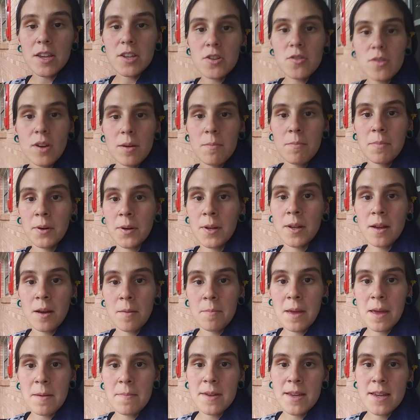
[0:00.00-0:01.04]
You can put a
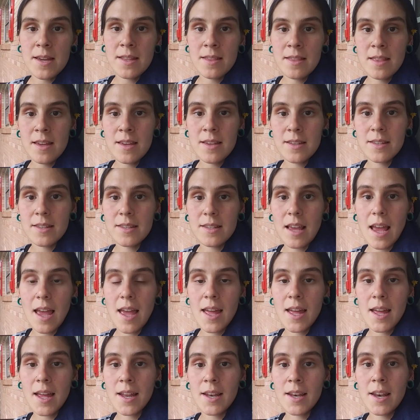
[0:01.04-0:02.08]
baby in this,
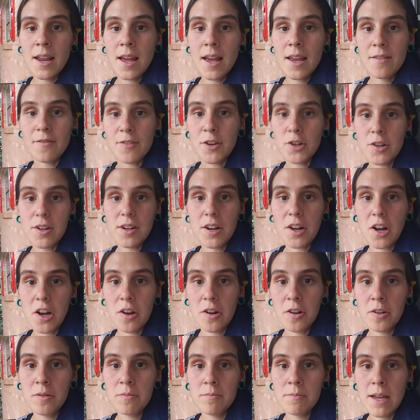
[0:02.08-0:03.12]
and if you're at
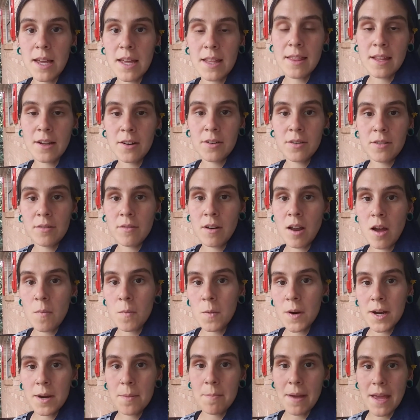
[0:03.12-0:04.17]
home and they're not
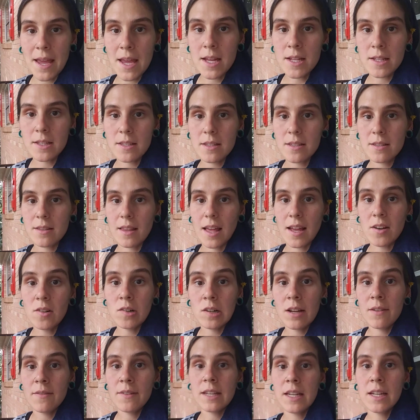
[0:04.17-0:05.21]
wearing pants, they
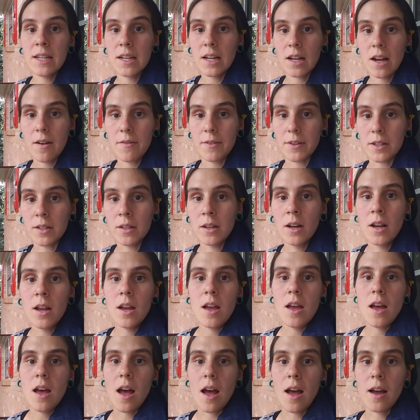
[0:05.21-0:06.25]
don't even need a cover,
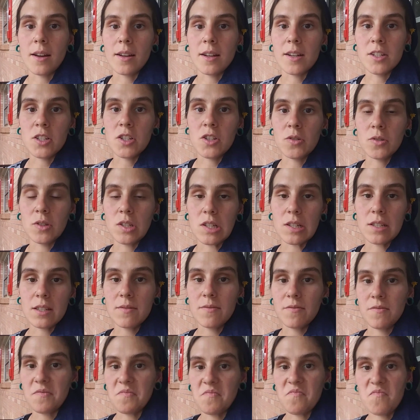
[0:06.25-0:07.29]
because you'll just
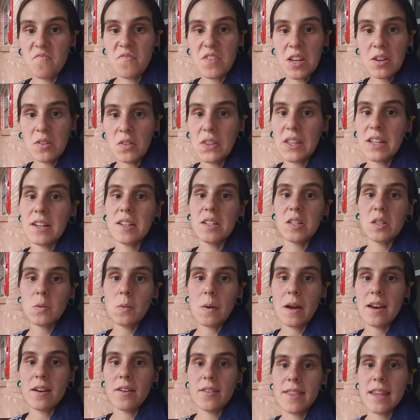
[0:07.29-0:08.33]
feel that it's
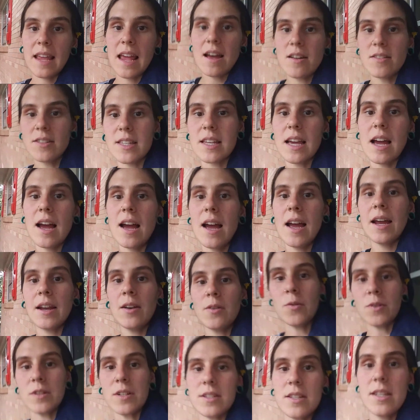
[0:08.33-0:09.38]
wet on the outside
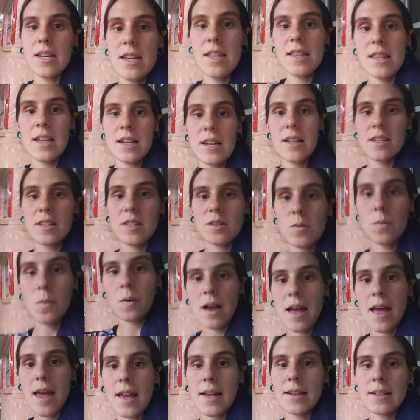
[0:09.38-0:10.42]
or see that it's
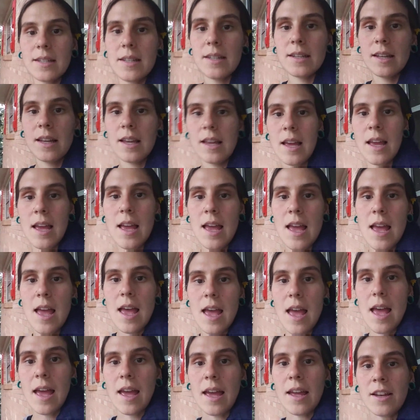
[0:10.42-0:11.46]
wet,
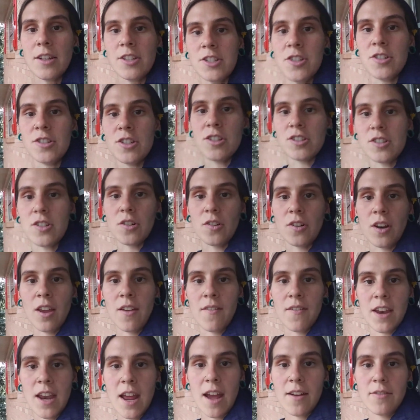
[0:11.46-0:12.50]
and you just don't
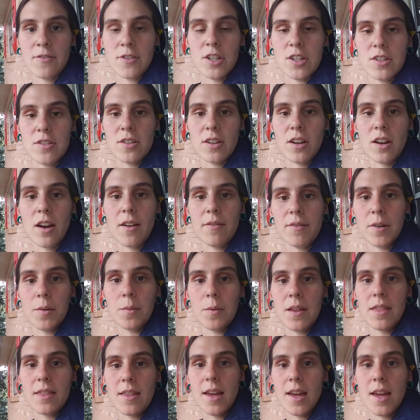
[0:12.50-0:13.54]
even have to use a cover
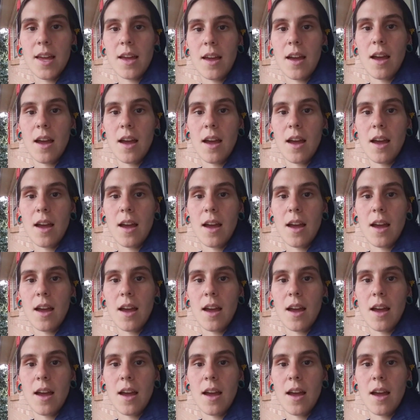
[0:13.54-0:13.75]
with it.